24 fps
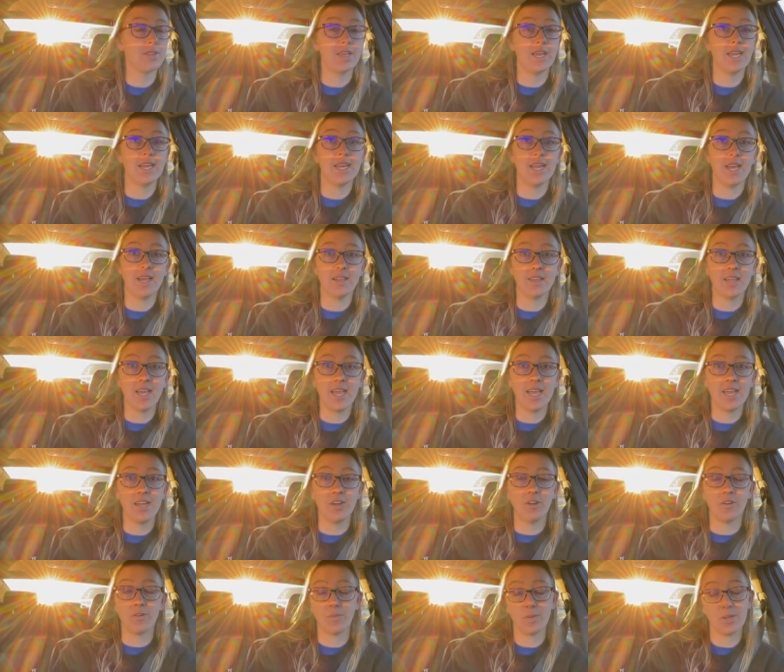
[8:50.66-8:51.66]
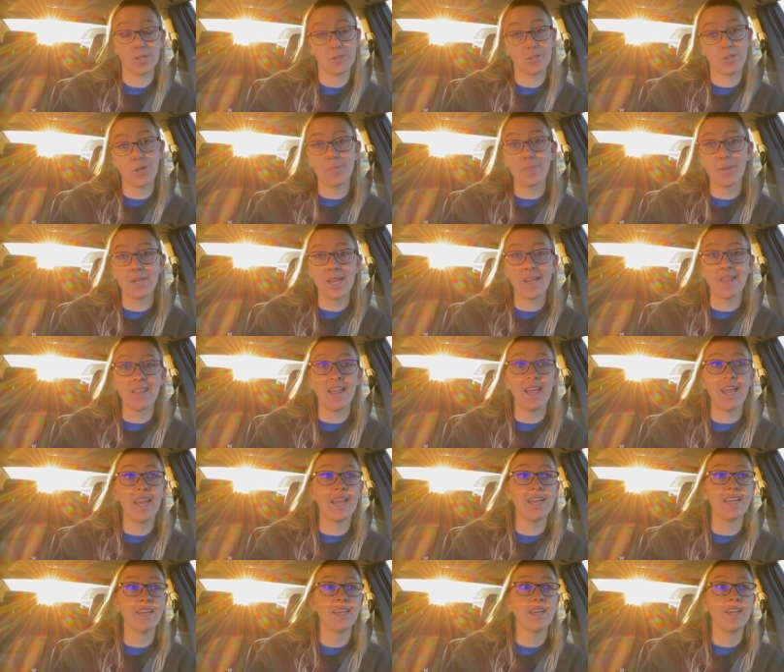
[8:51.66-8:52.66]
in L A, or we grew up in L
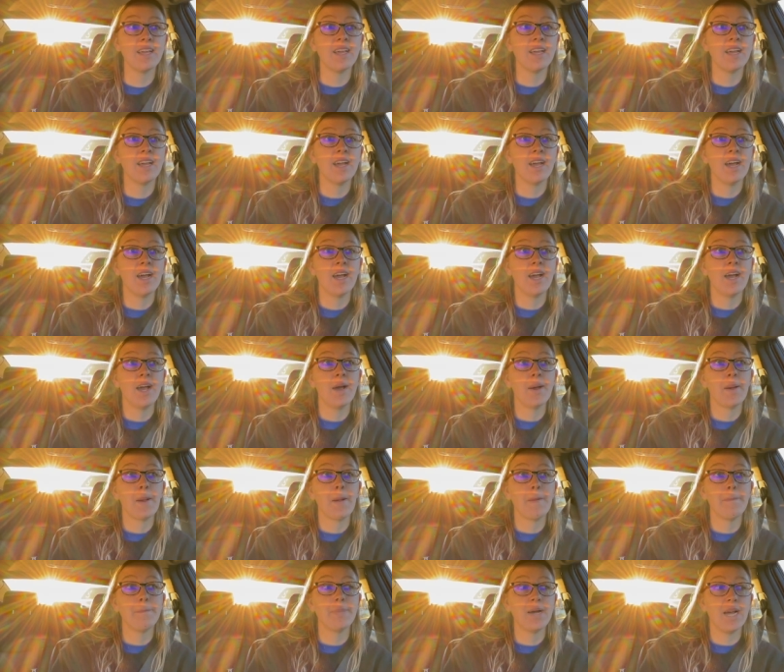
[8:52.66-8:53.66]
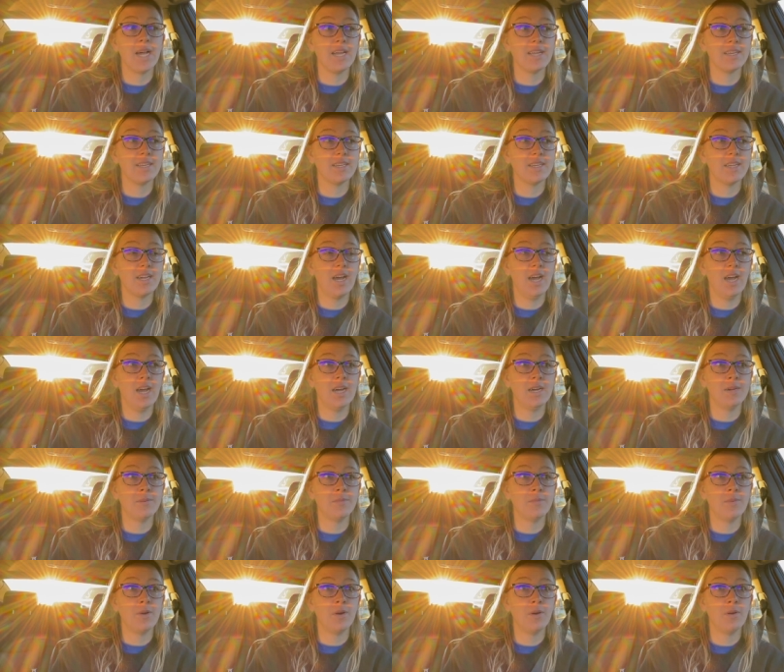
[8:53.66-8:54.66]
A. But
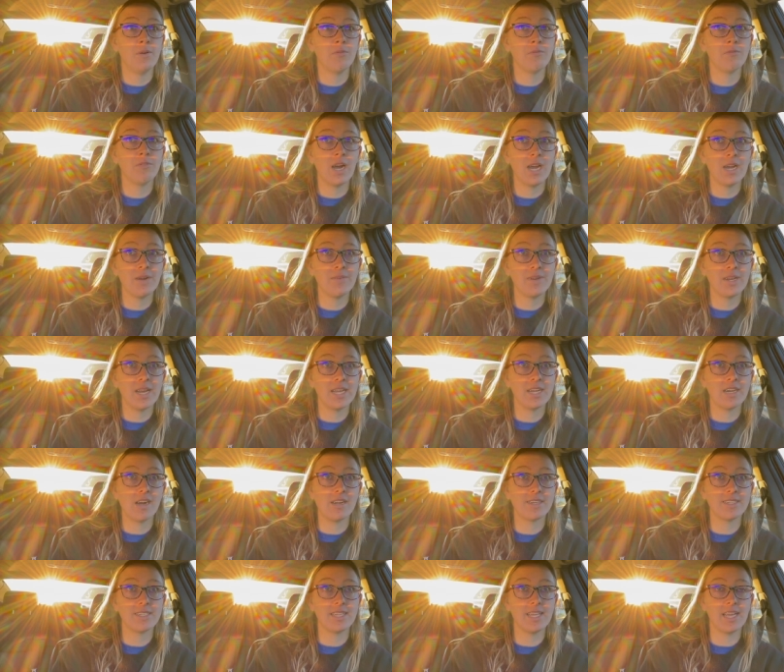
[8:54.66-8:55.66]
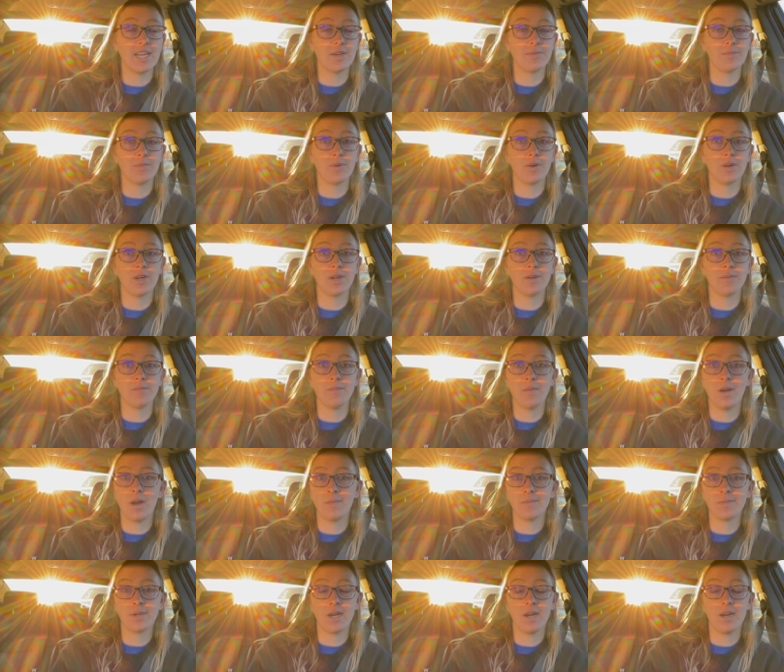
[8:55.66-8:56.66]
um, right when I got to the airport,
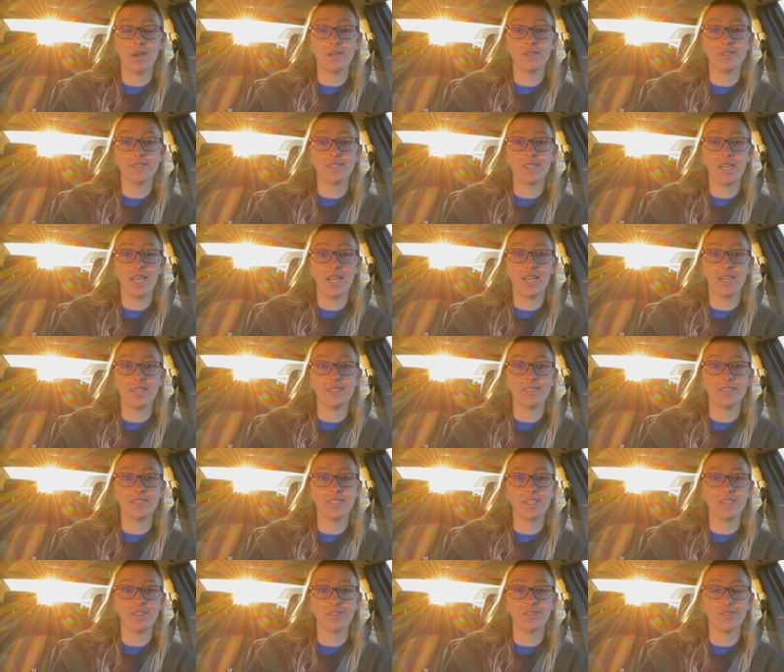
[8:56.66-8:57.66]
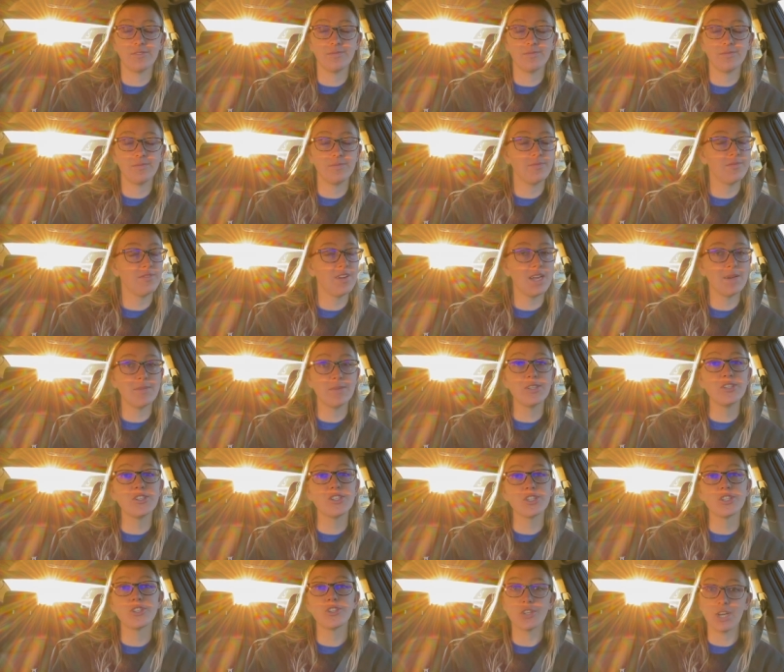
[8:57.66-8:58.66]
Mom called, and you know, family
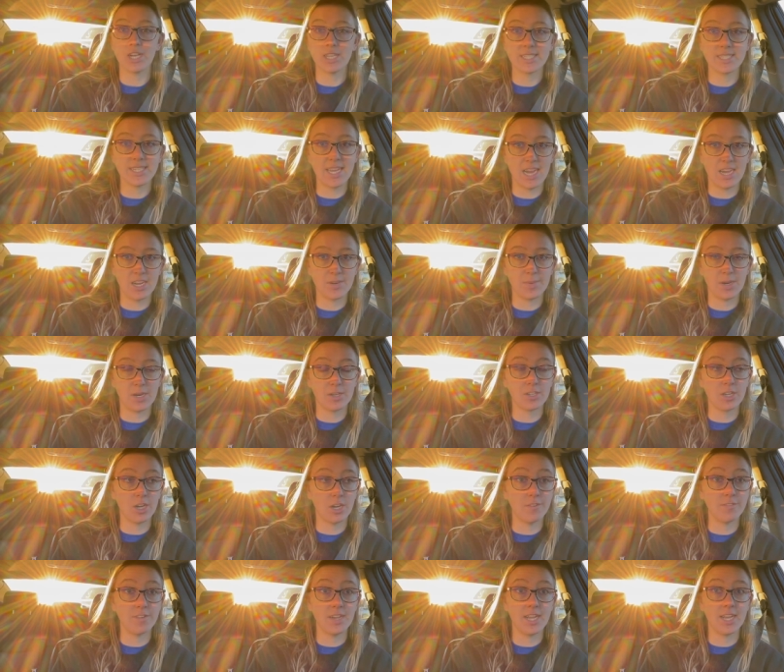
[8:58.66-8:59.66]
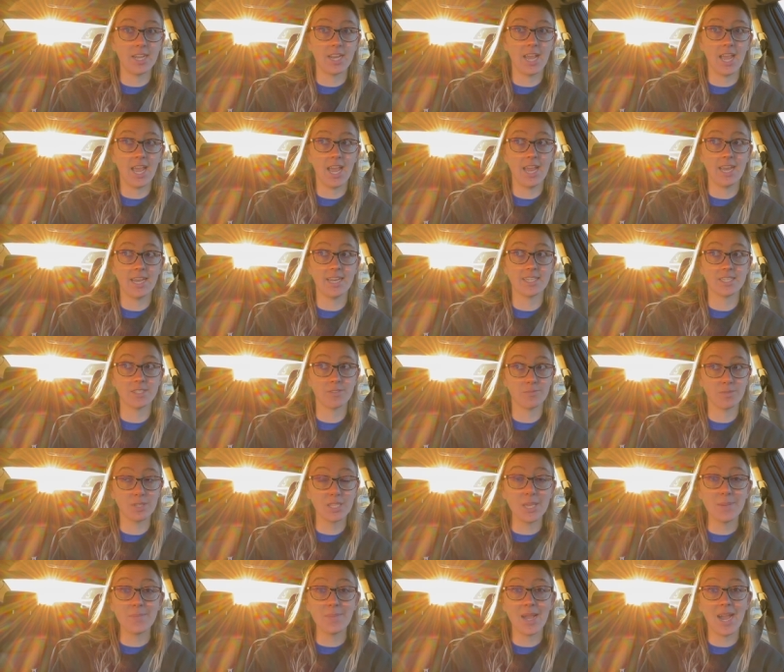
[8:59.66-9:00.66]
just stressed out about COVID, and it's
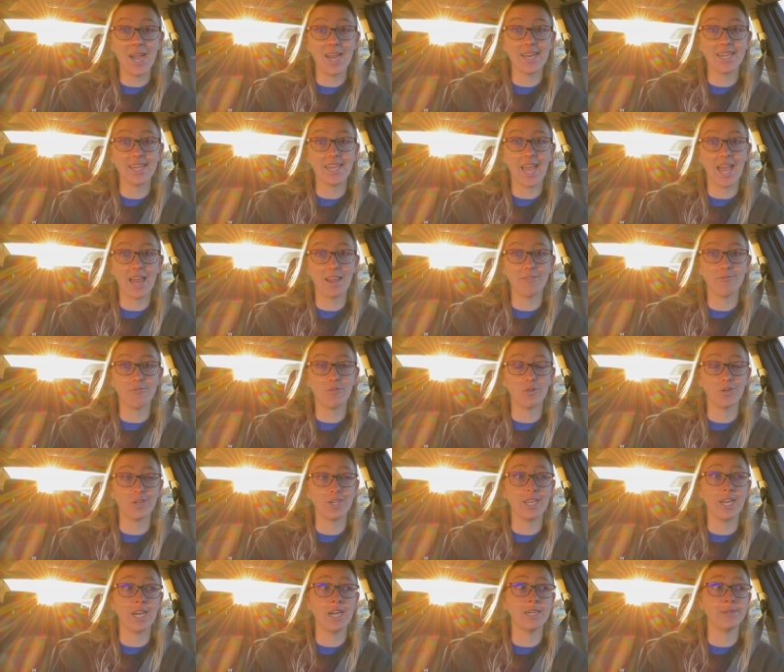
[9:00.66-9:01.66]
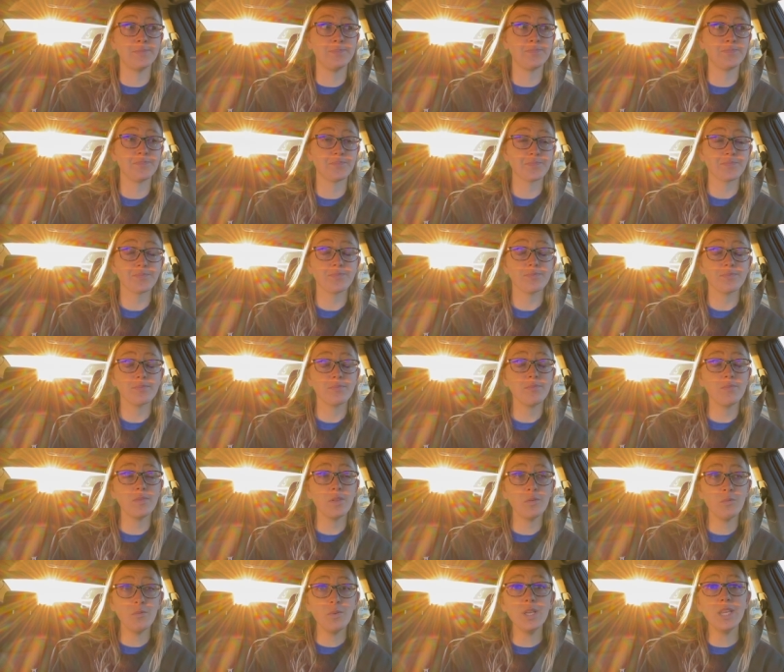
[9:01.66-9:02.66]
really bad in California,
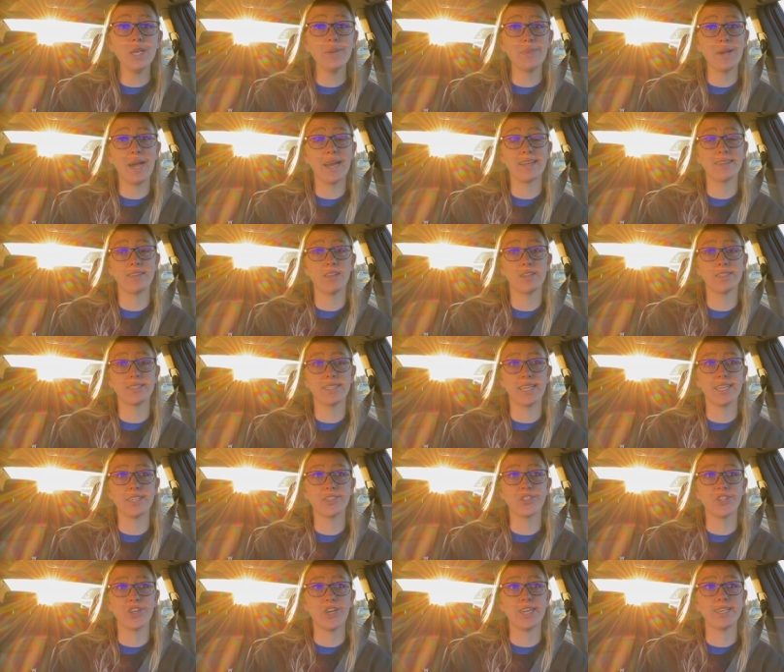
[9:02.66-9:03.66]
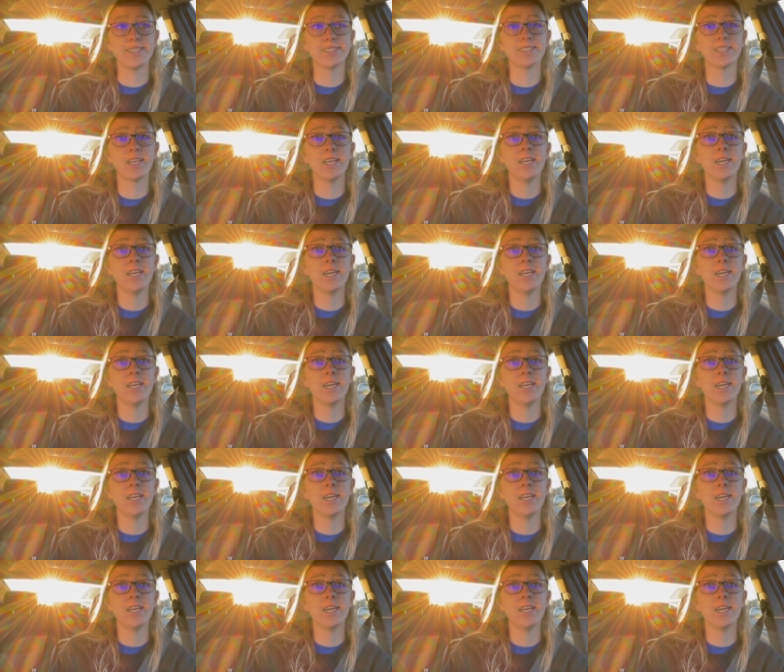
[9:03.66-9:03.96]
really bad in Los Angeles,